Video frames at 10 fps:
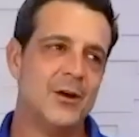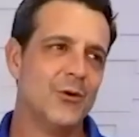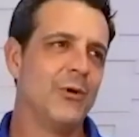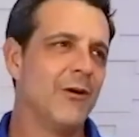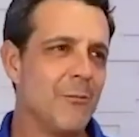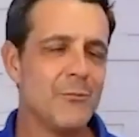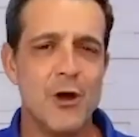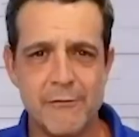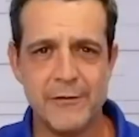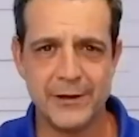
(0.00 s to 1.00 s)
We are
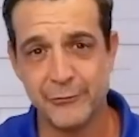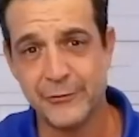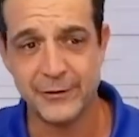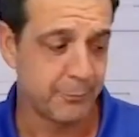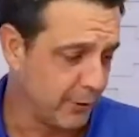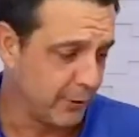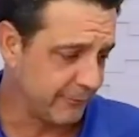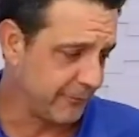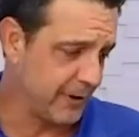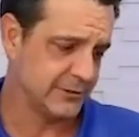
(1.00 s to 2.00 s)
moving through this book,
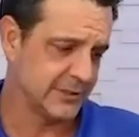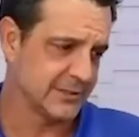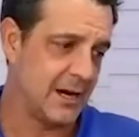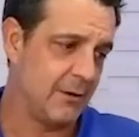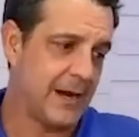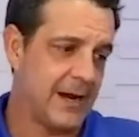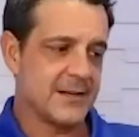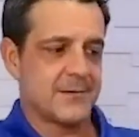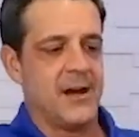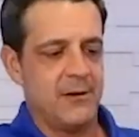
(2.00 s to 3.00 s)
folks. As I've
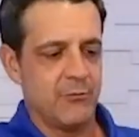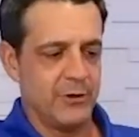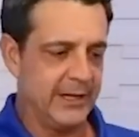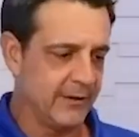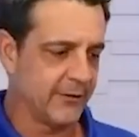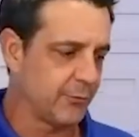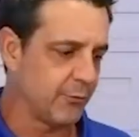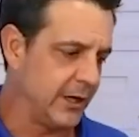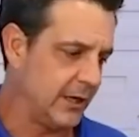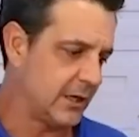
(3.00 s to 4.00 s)
got done reading this
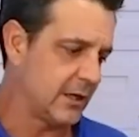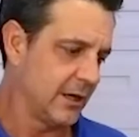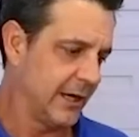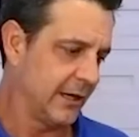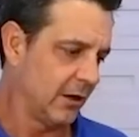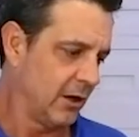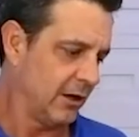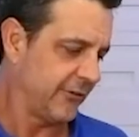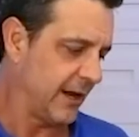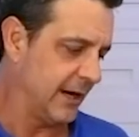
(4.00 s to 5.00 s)
week, it
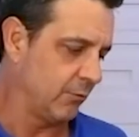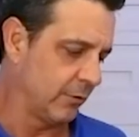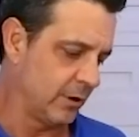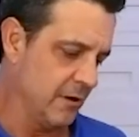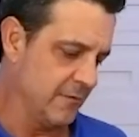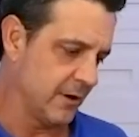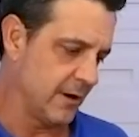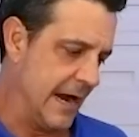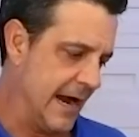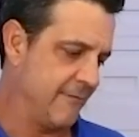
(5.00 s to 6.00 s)
looks like we're over
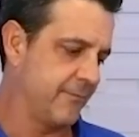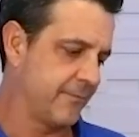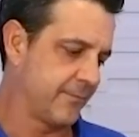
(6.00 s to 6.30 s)
half,